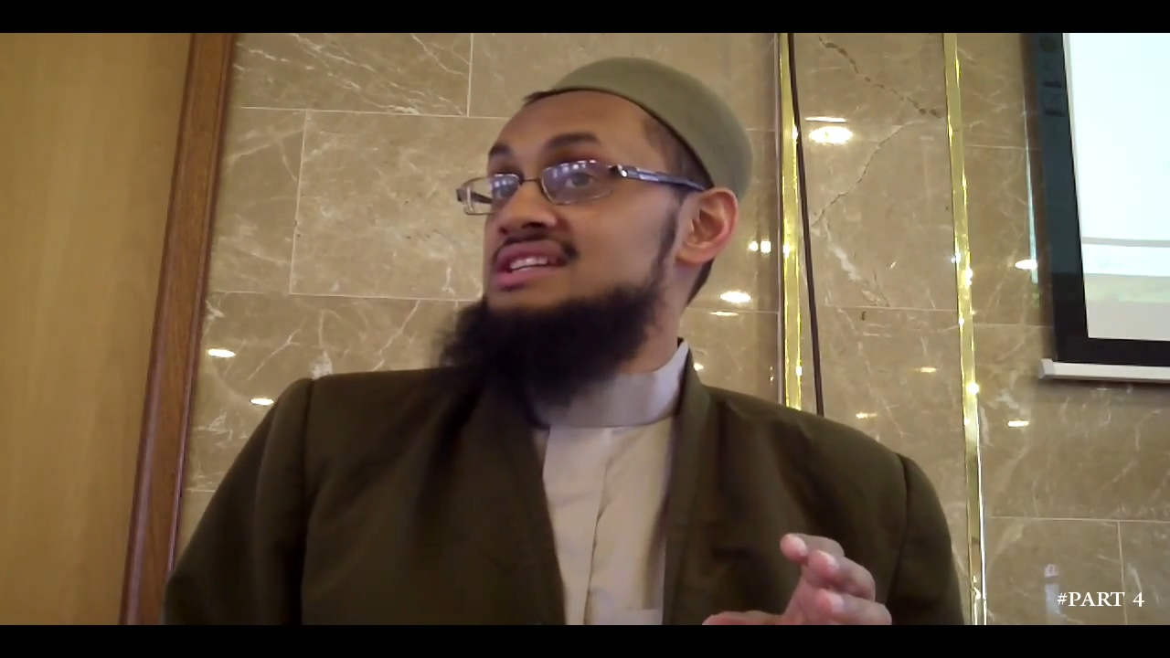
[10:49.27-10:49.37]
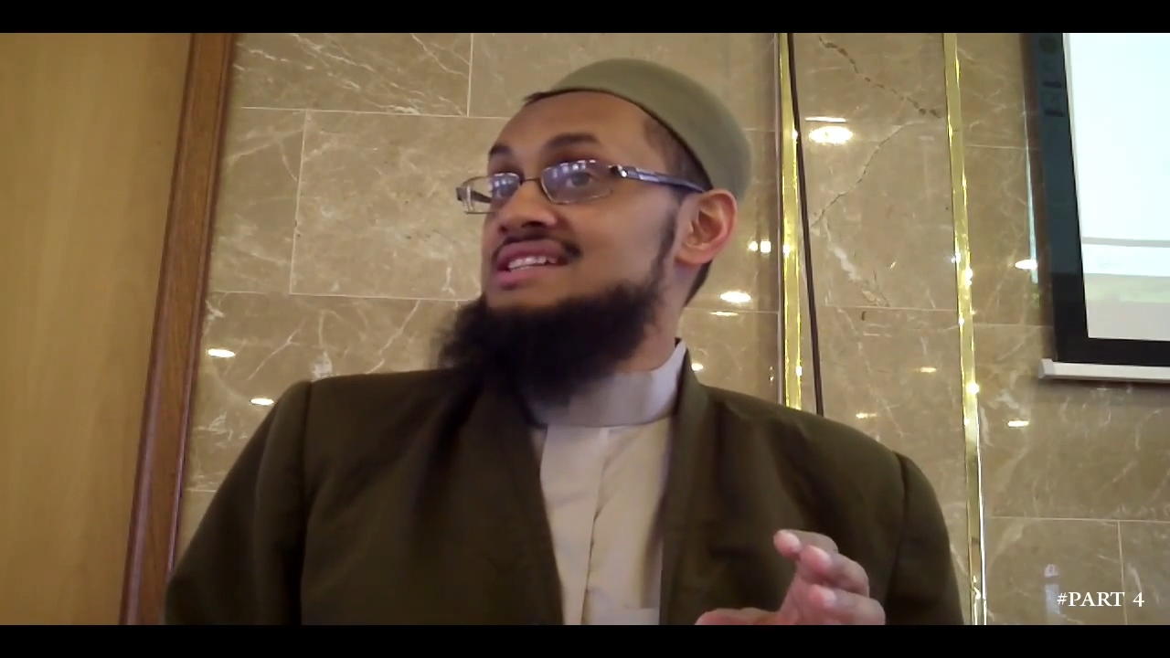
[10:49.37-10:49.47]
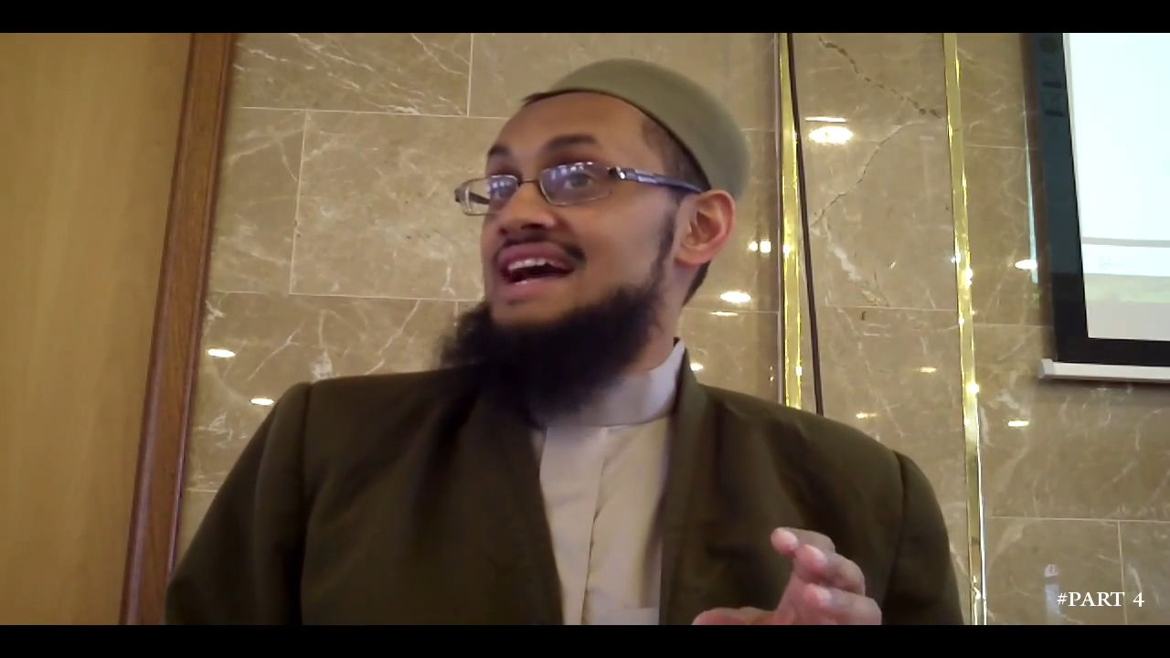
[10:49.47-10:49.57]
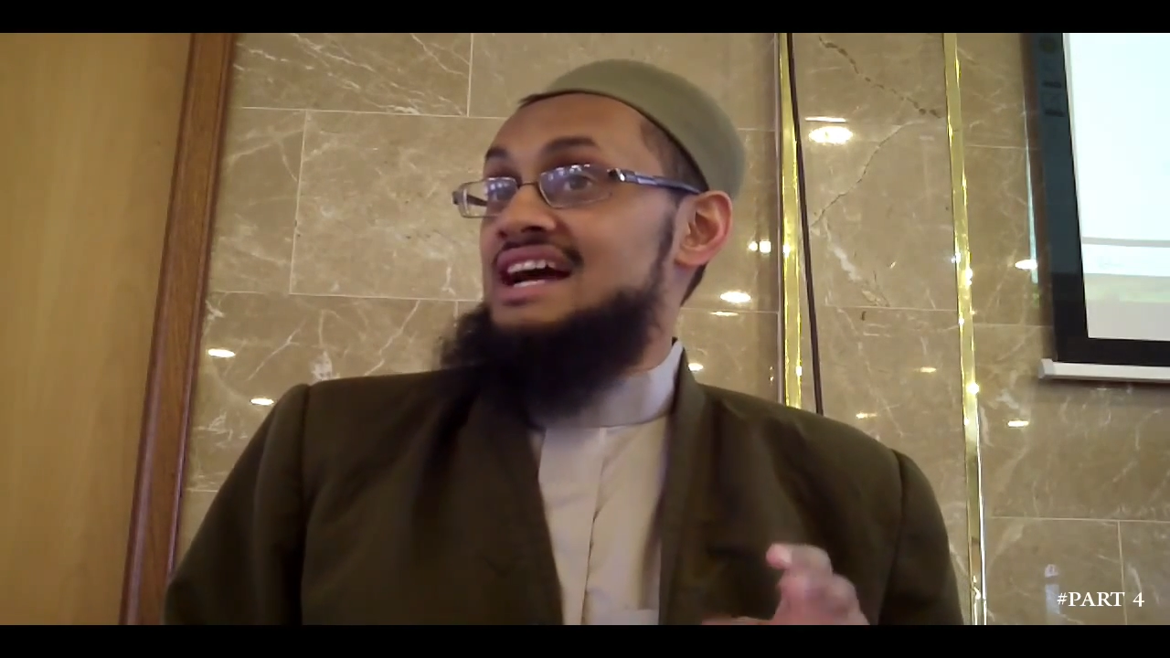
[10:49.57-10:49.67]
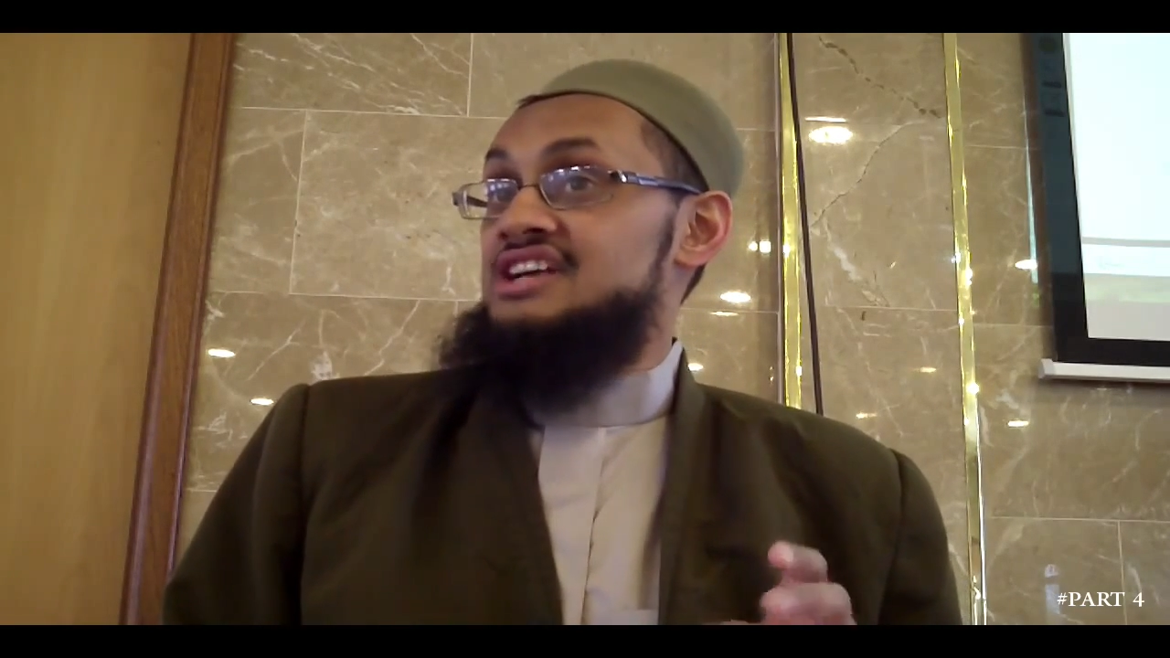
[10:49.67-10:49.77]

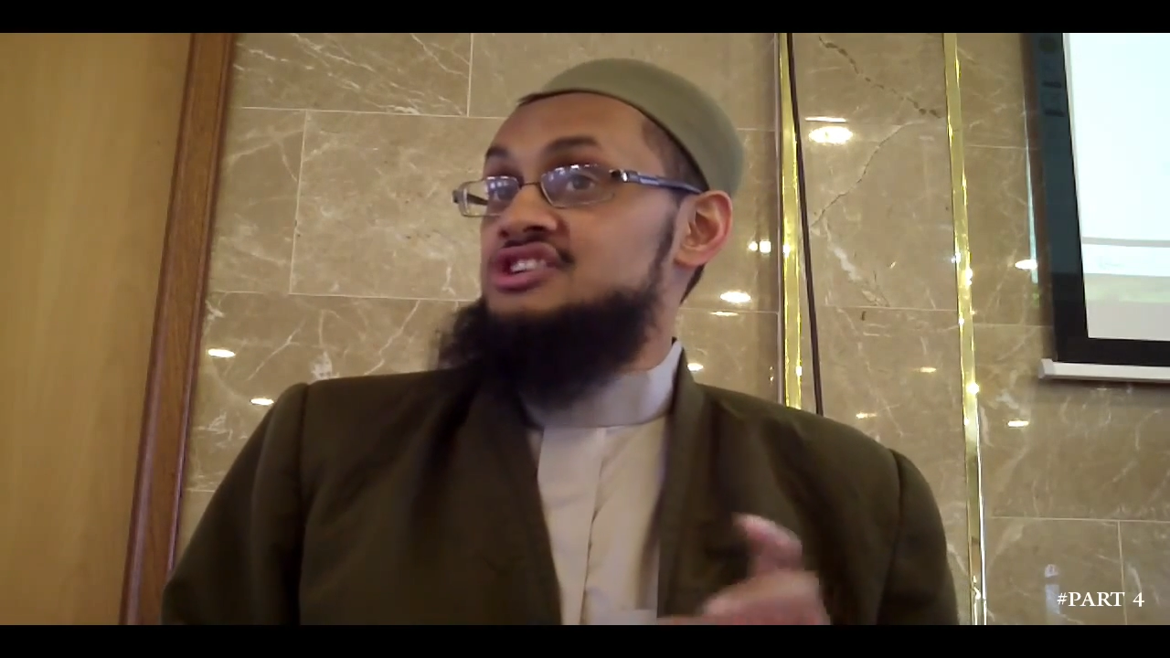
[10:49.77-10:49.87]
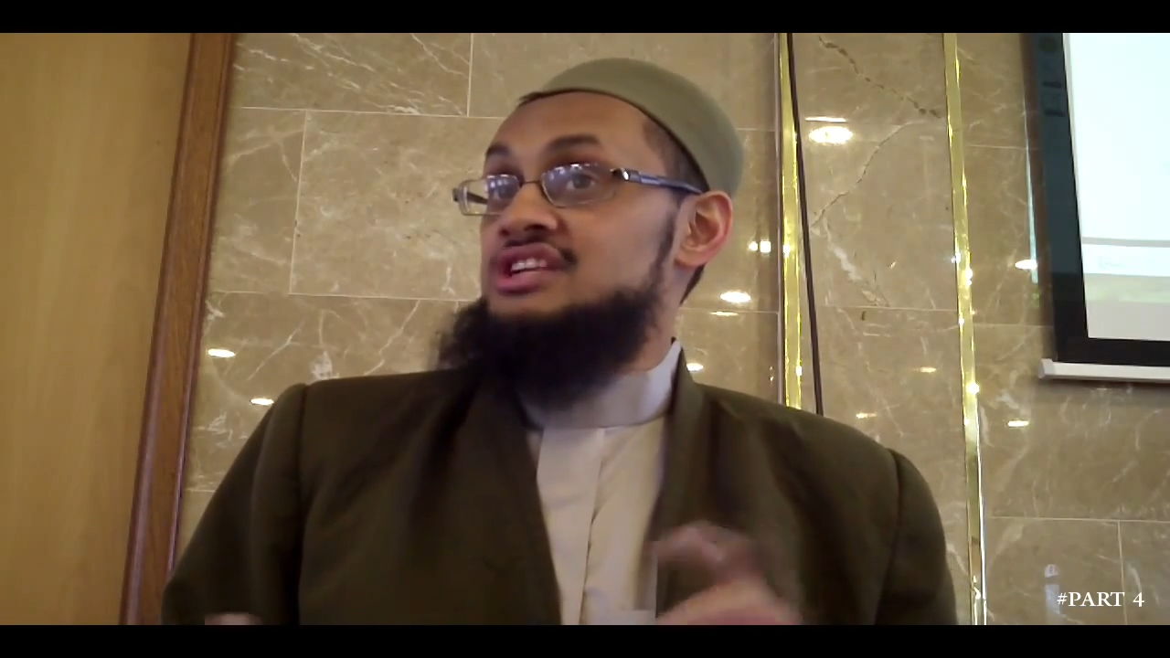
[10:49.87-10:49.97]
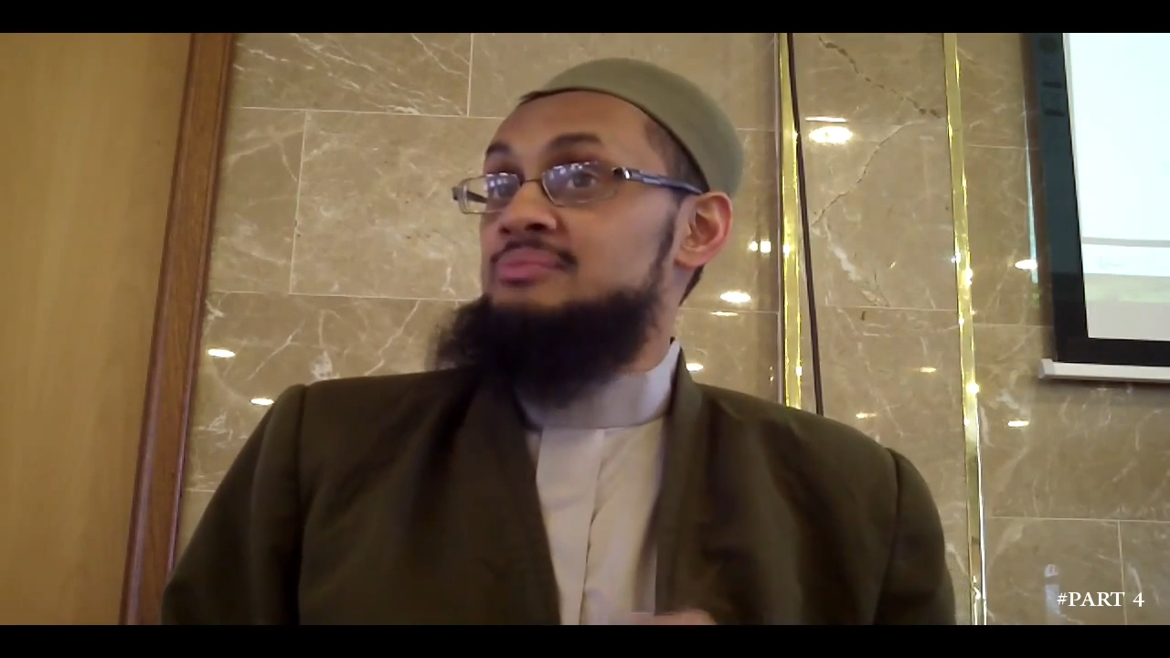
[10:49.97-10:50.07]
is actually